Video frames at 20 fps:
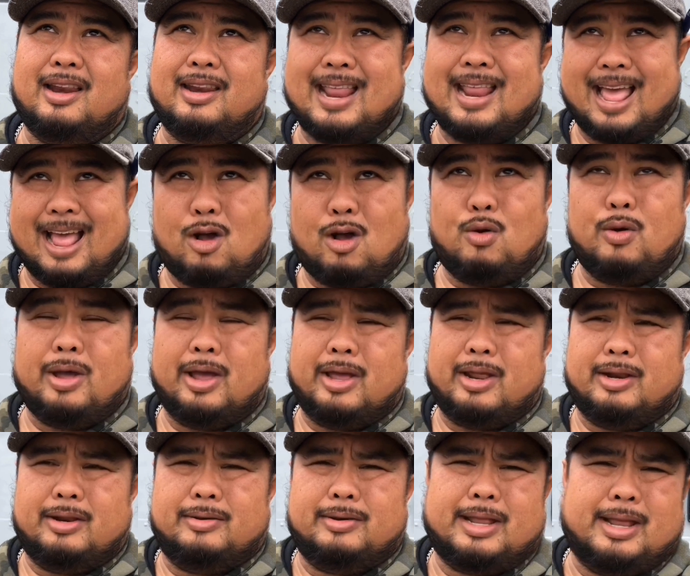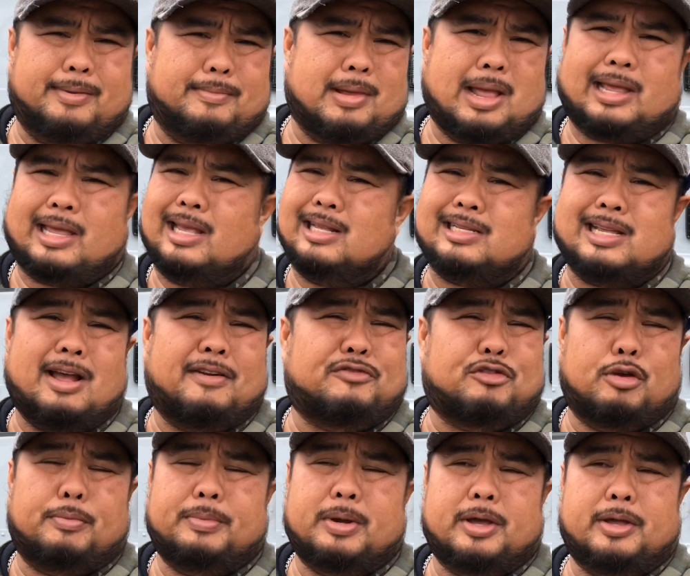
now, and then I guess after I'm